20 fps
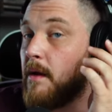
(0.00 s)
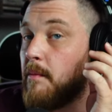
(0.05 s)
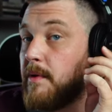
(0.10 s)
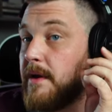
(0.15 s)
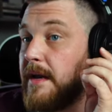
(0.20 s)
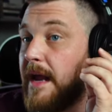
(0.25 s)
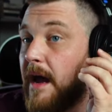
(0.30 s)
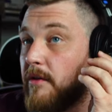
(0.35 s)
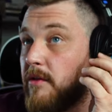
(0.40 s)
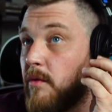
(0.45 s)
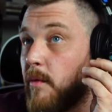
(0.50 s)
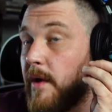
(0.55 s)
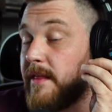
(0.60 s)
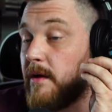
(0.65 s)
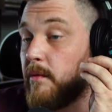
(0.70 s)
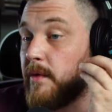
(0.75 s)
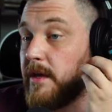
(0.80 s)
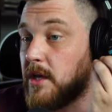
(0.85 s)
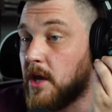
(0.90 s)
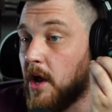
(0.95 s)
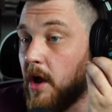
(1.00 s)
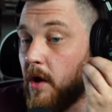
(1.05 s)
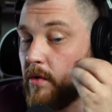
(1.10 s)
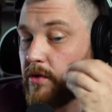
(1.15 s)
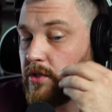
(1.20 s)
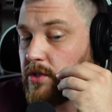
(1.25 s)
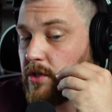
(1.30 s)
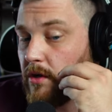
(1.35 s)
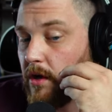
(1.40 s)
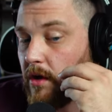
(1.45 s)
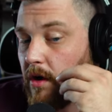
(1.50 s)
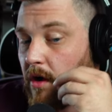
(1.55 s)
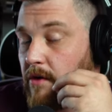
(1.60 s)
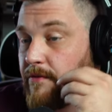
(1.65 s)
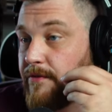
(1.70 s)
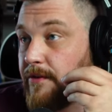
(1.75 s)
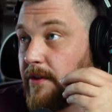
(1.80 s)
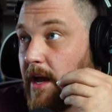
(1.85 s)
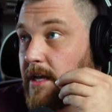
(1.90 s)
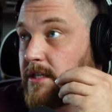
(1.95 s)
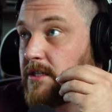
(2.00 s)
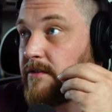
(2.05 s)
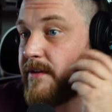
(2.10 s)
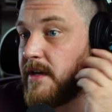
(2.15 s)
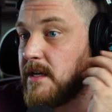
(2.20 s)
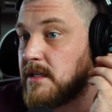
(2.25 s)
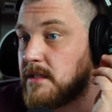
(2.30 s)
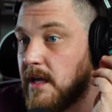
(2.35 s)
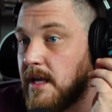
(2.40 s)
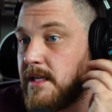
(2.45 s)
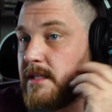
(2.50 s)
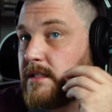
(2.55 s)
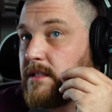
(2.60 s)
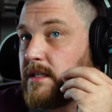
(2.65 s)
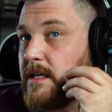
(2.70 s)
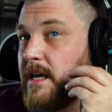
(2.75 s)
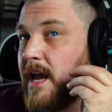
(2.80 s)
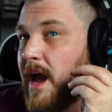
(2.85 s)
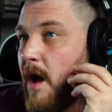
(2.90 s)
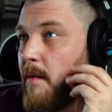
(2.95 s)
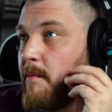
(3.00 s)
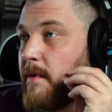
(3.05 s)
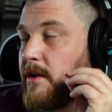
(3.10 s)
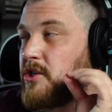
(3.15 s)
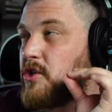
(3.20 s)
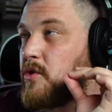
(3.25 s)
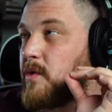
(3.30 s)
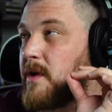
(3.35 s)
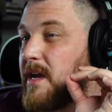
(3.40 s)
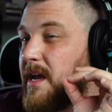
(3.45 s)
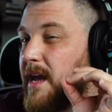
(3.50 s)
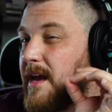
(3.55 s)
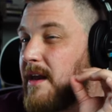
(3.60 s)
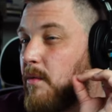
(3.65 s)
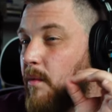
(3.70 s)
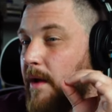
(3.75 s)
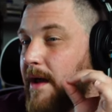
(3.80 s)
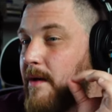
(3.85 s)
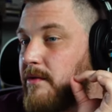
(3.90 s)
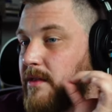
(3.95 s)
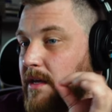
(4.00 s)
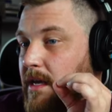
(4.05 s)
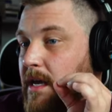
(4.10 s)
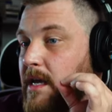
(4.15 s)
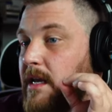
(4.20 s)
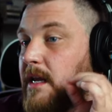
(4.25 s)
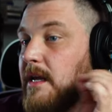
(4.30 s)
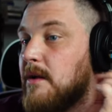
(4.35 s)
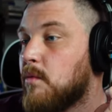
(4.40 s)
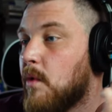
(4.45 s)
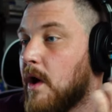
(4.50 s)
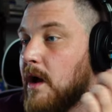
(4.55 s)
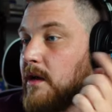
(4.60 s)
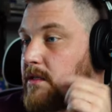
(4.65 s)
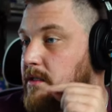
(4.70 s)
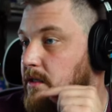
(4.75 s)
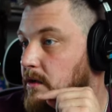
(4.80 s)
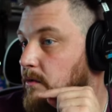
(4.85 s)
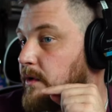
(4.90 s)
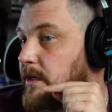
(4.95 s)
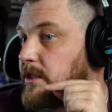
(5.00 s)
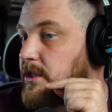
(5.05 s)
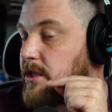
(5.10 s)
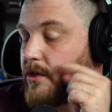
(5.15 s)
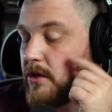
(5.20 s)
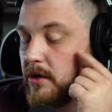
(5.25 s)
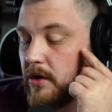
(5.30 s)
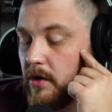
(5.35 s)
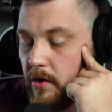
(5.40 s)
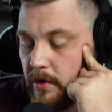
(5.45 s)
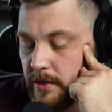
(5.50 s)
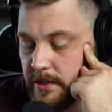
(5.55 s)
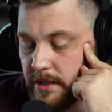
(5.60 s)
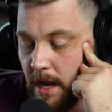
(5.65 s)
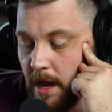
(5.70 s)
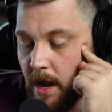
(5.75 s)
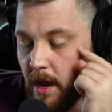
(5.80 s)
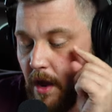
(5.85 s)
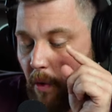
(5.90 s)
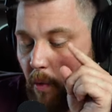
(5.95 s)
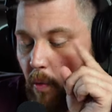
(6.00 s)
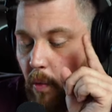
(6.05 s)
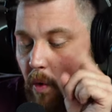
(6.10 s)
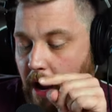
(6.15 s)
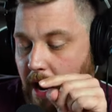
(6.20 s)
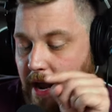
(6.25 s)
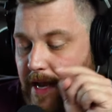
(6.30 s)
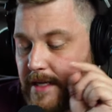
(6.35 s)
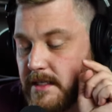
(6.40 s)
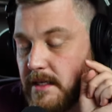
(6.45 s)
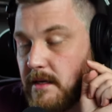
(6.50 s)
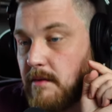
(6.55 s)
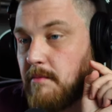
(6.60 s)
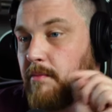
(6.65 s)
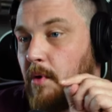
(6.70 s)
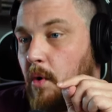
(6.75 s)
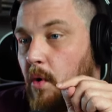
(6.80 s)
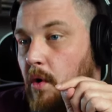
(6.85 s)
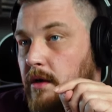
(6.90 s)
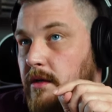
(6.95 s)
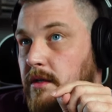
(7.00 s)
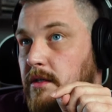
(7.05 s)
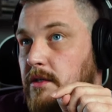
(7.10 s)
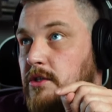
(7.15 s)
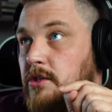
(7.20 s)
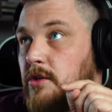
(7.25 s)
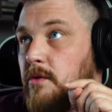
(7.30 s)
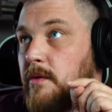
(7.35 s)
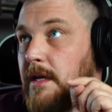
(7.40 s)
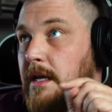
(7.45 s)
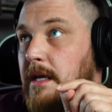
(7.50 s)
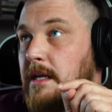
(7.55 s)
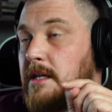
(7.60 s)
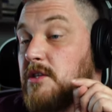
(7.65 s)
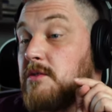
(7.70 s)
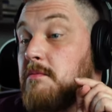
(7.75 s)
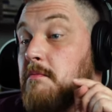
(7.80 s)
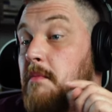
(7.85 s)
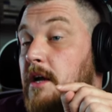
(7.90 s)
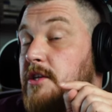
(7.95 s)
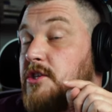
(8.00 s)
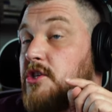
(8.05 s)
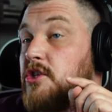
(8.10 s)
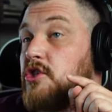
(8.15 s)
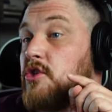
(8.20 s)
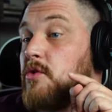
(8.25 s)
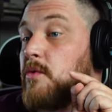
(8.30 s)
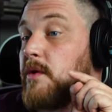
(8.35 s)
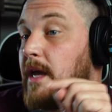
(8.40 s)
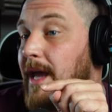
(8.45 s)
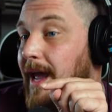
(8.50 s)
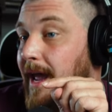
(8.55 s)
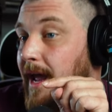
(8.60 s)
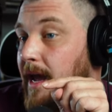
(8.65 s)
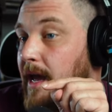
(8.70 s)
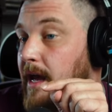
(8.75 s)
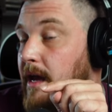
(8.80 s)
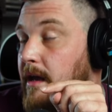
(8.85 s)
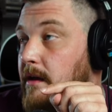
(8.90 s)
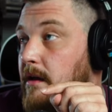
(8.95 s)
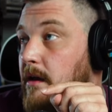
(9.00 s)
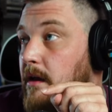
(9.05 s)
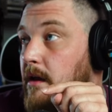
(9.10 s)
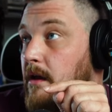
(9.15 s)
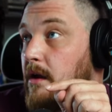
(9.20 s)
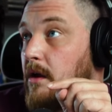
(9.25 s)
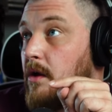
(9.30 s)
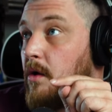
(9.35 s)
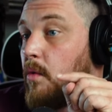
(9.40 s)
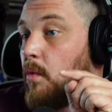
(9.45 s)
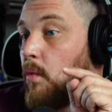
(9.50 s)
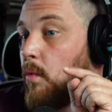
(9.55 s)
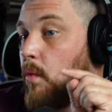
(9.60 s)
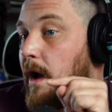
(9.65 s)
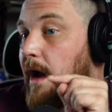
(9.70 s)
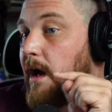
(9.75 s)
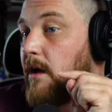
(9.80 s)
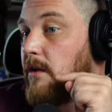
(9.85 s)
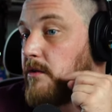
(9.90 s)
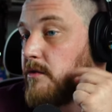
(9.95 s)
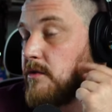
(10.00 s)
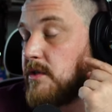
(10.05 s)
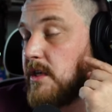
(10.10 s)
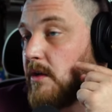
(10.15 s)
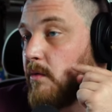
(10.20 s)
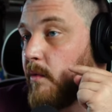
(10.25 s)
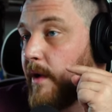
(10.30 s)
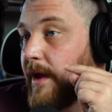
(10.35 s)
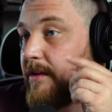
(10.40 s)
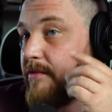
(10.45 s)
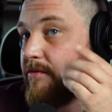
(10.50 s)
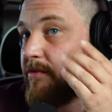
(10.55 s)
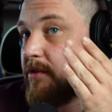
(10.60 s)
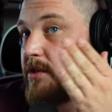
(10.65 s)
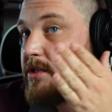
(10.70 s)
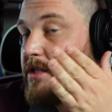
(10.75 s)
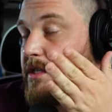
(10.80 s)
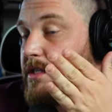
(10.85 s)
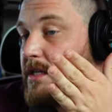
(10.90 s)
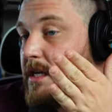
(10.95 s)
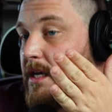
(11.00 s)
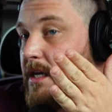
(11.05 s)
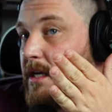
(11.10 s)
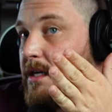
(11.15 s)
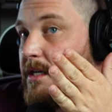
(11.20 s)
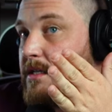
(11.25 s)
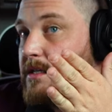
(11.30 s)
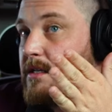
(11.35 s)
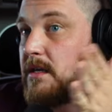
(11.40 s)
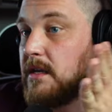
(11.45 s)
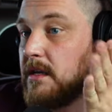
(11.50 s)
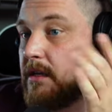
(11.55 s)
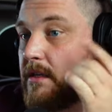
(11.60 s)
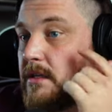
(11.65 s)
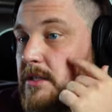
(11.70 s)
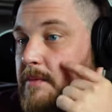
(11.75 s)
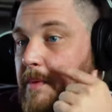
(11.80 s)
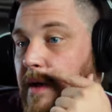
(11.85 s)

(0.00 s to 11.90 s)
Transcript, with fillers: But now the way that we coach, our philosophy is, let's see how much you can get away with eating while still reaching your goals. Why is it important to eat as much as you can while losing weight versus eating as little as